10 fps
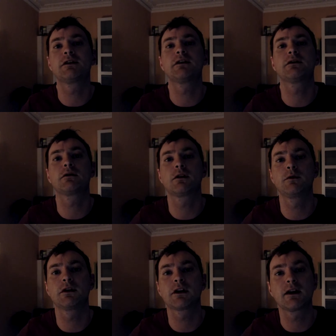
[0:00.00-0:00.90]
to
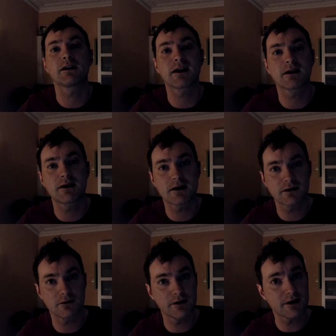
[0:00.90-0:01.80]
communicate tactics and all
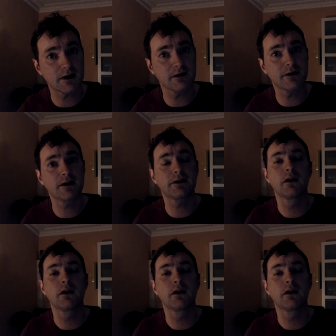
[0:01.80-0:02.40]
these kind of things.